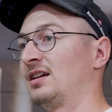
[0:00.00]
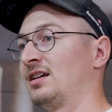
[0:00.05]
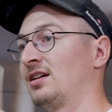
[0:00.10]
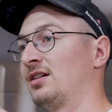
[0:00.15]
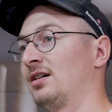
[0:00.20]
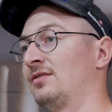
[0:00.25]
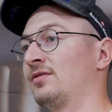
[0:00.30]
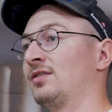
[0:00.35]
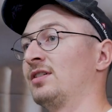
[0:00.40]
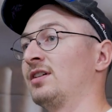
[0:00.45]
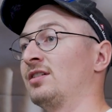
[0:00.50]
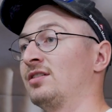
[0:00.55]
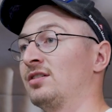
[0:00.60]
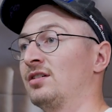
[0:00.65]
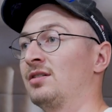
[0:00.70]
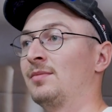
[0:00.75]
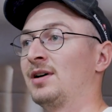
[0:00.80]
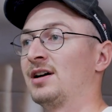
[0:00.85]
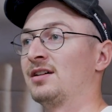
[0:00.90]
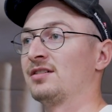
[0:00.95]
and covering a good
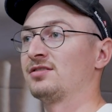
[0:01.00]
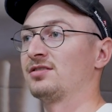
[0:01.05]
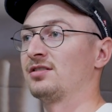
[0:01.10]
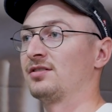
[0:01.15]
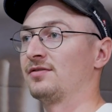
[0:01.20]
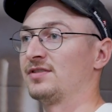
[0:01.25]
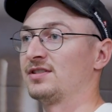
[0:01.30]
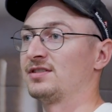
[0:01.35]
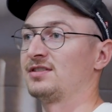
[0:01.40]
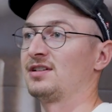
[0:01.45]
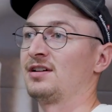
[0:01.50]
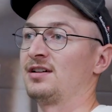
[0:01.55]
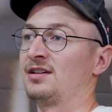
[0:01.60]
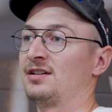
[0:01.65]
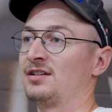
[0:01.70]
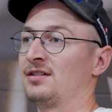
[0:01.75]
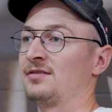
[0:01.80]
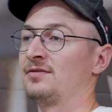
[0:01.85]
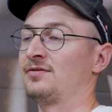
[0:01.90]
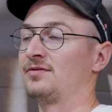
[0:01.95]
amount of surface area